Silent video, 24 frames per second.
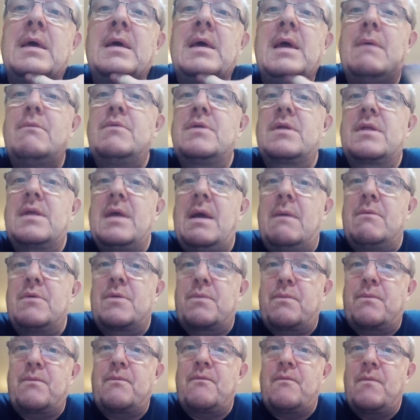
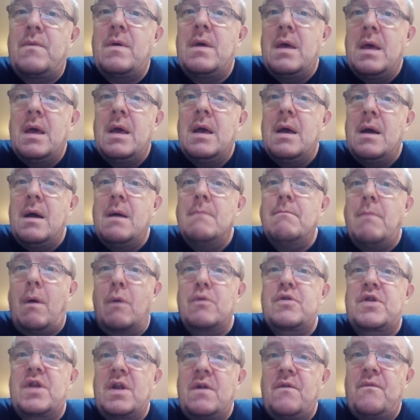
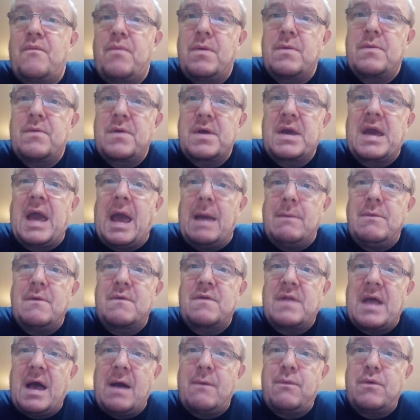Most of the Game
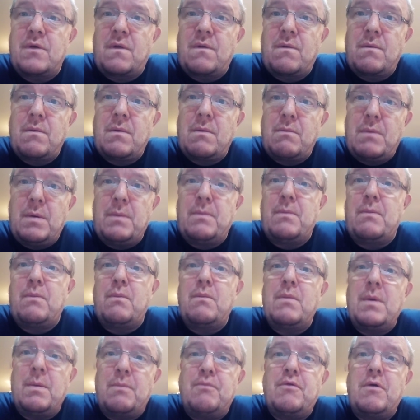of Death was
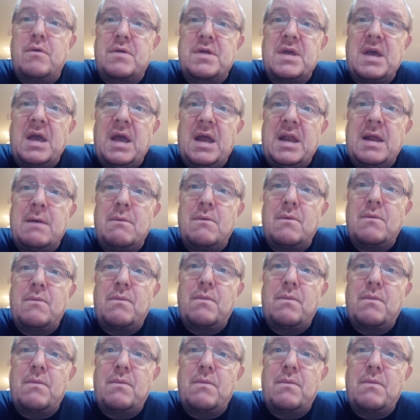with Bruce Lee in it.